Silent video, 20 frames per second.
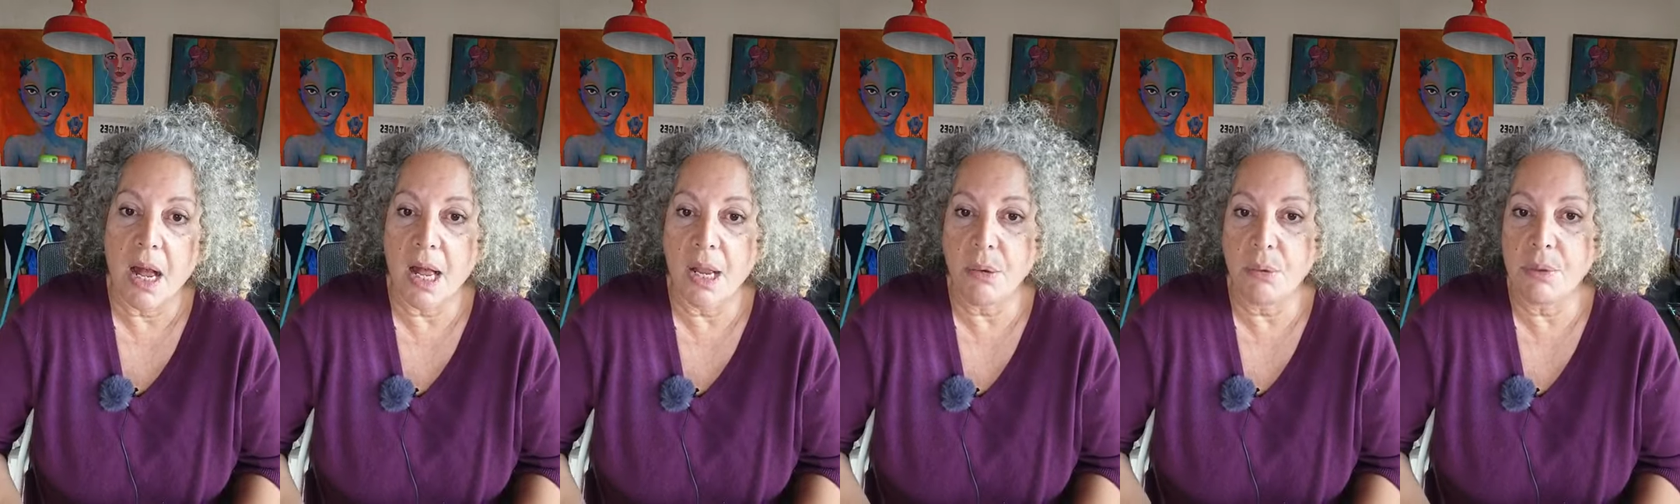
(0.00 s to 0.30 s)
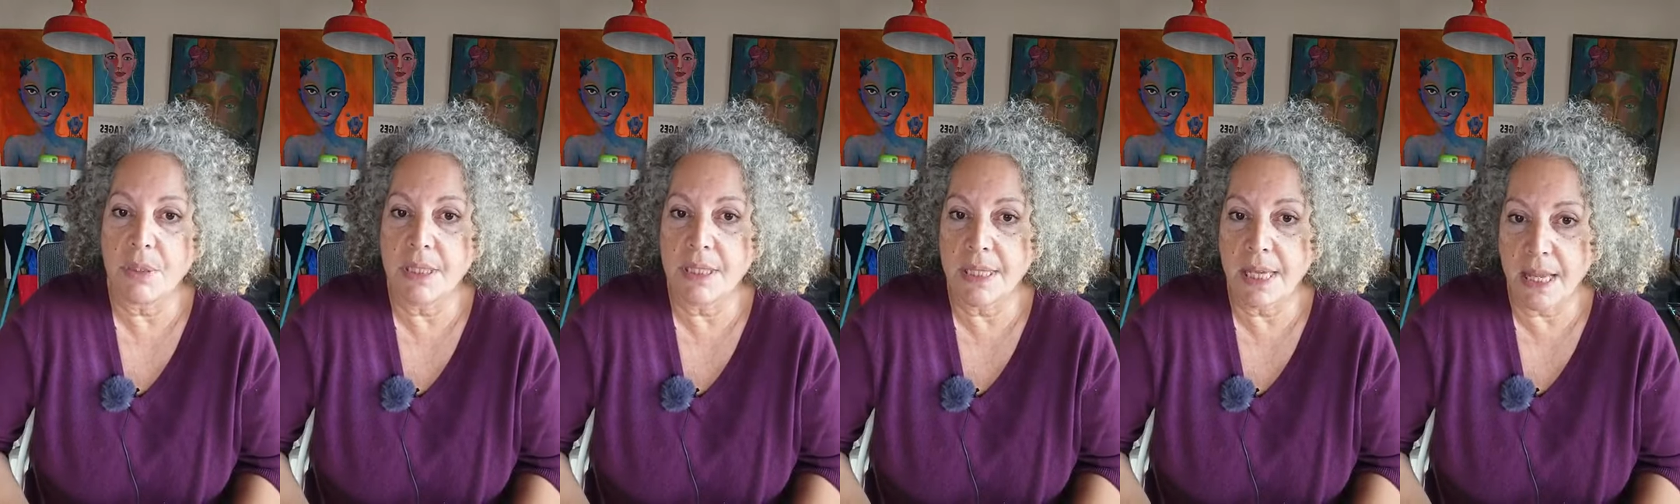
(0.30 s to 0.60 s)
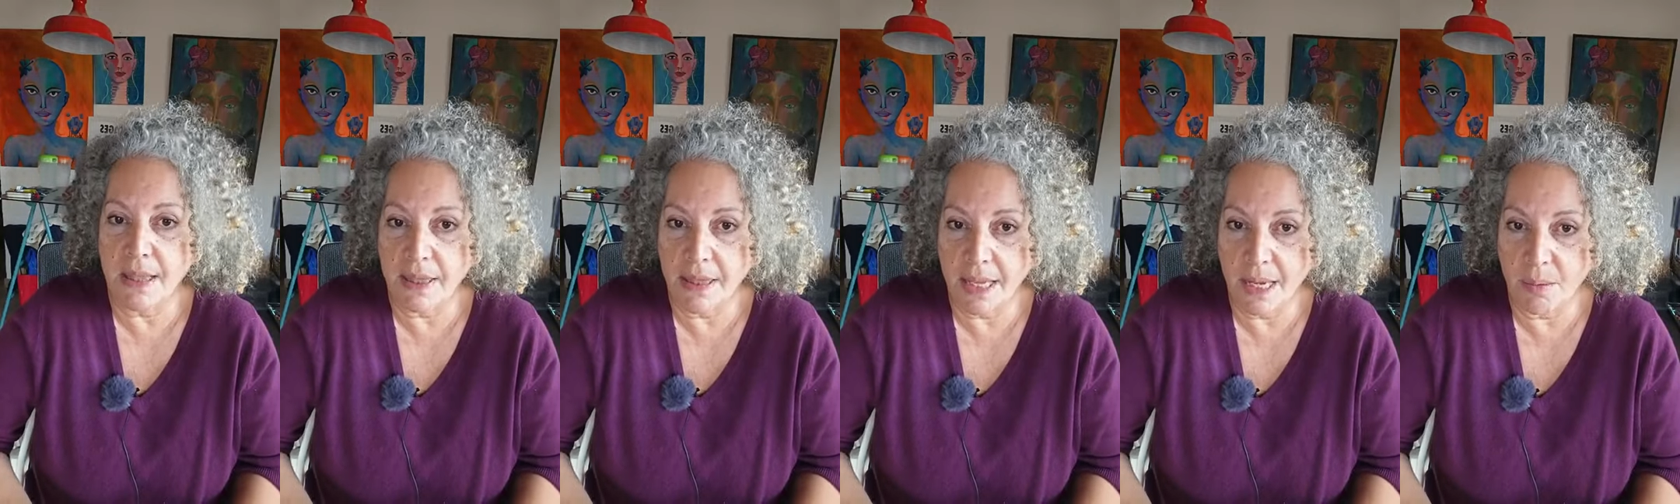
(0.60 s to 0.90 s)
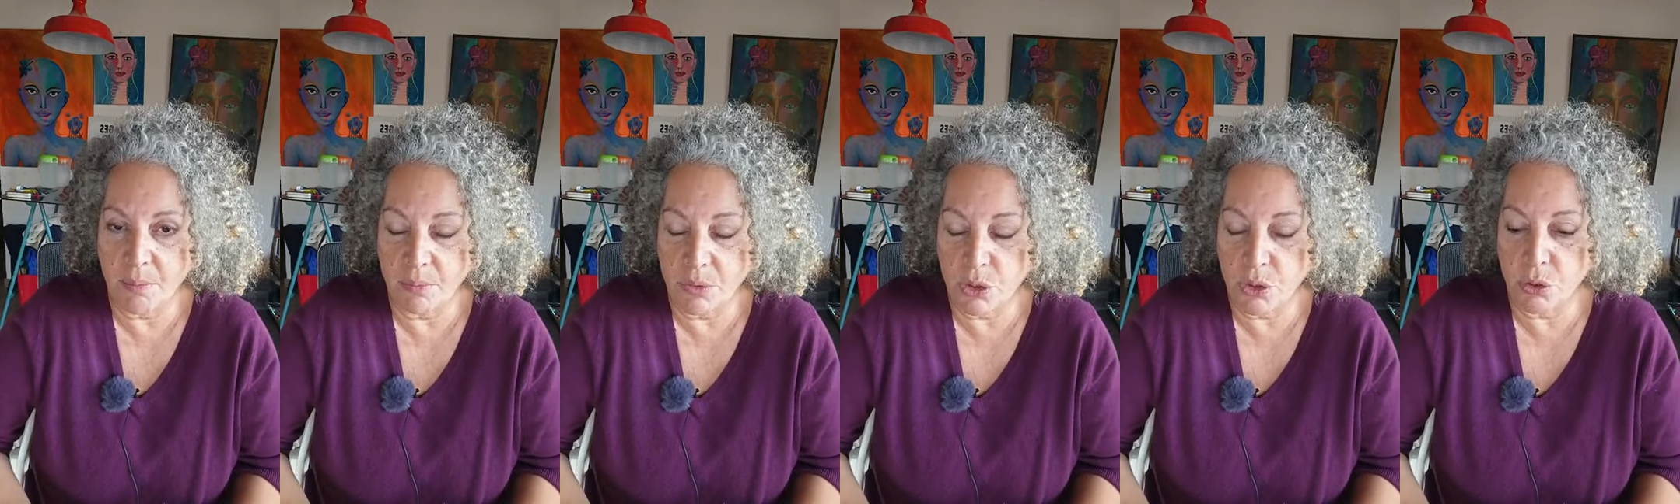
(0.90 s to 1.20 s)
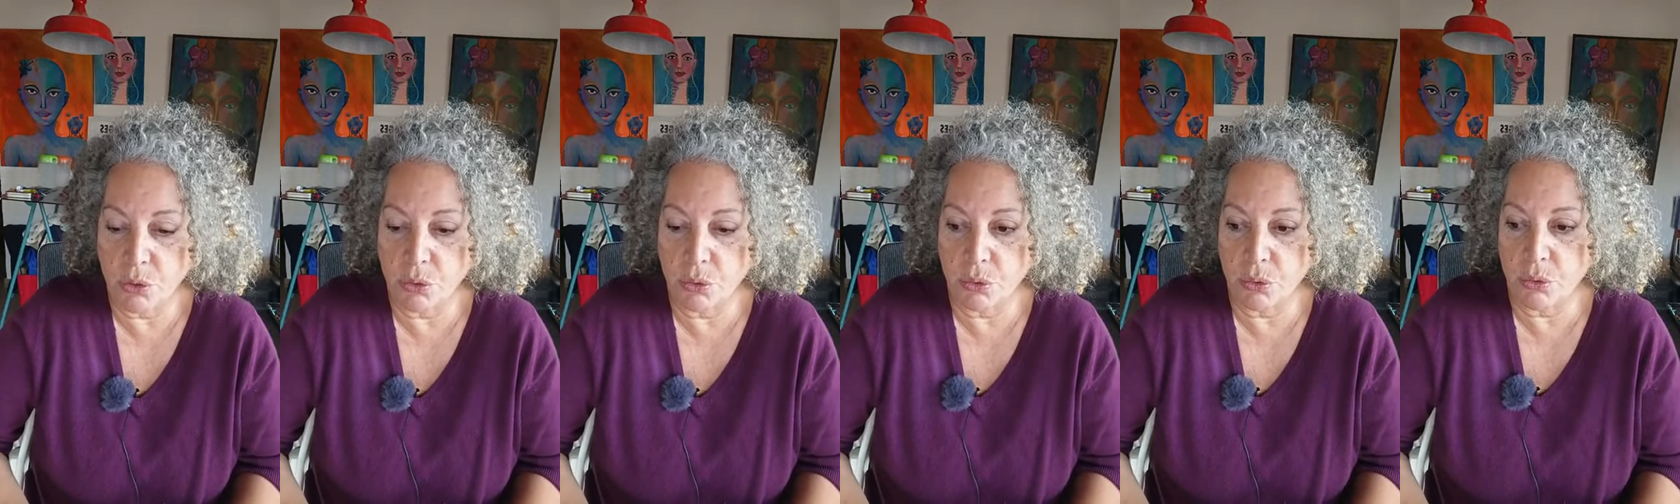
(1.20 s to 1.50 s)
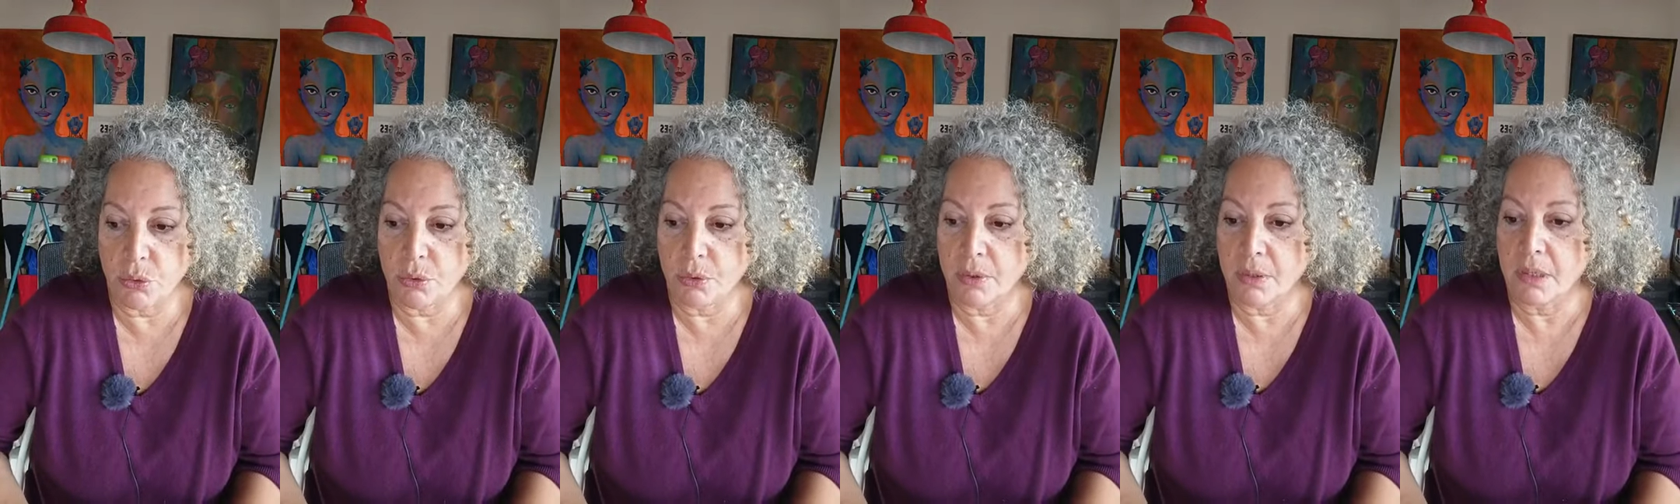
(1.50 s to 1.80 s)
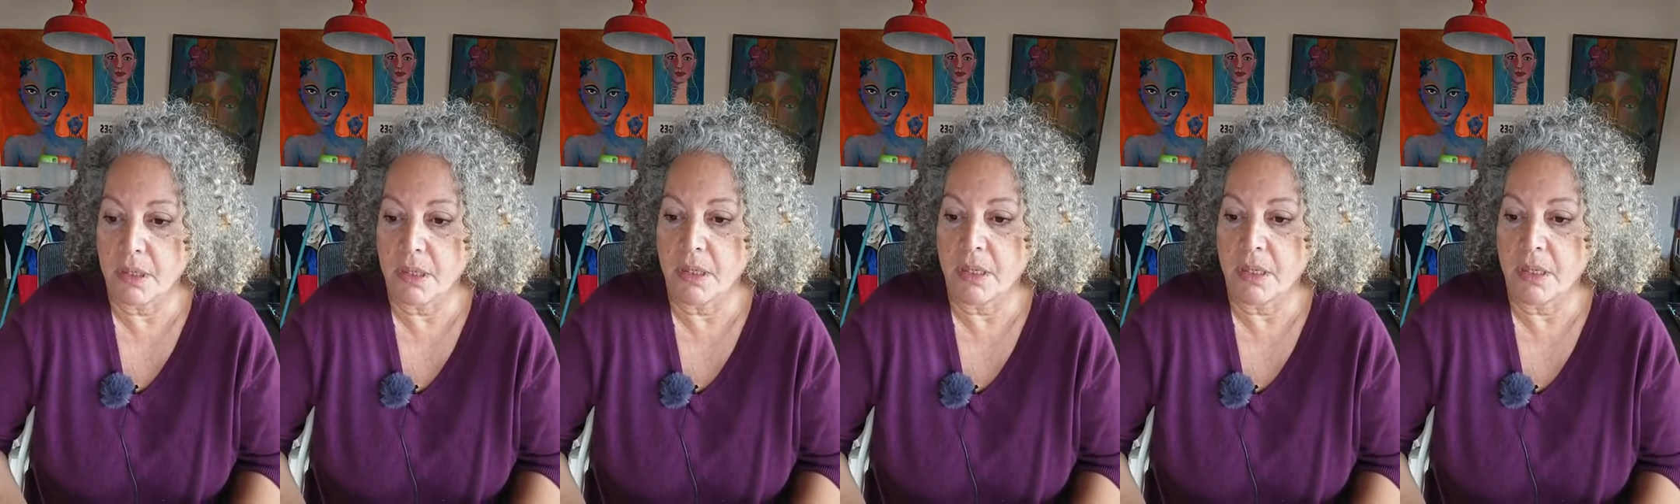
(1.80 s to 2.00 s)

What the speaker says: I will send them to